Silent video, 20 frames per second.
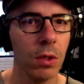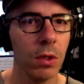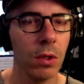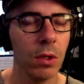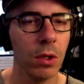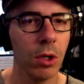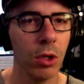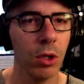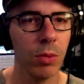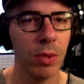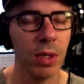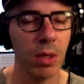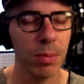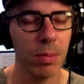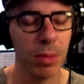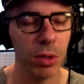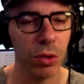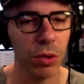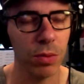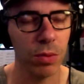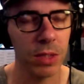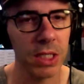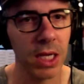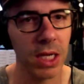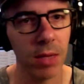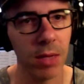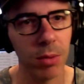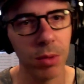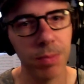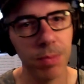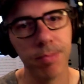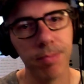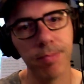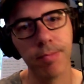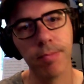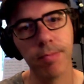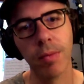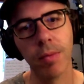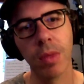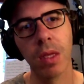open up a new tab,
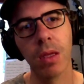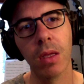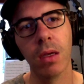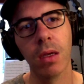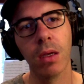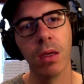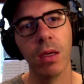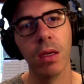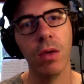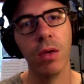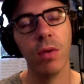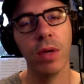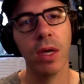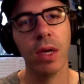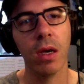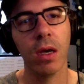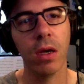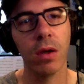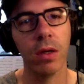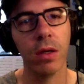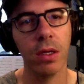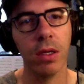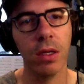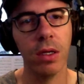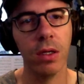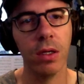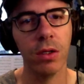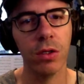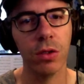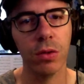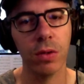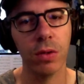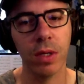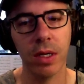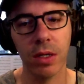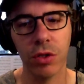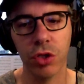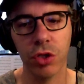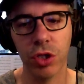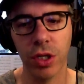here we are into
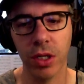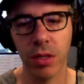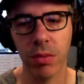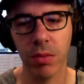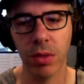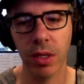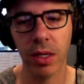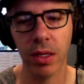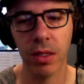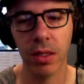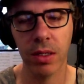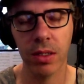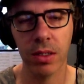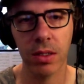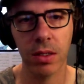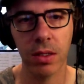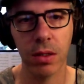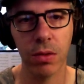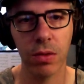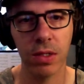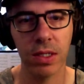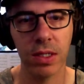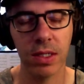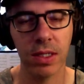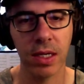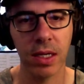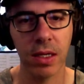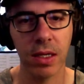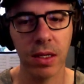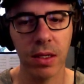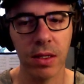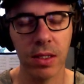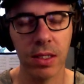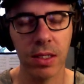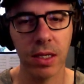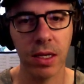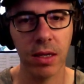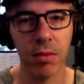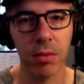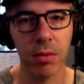our shared playlist. It looks exactly the
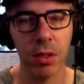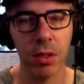same,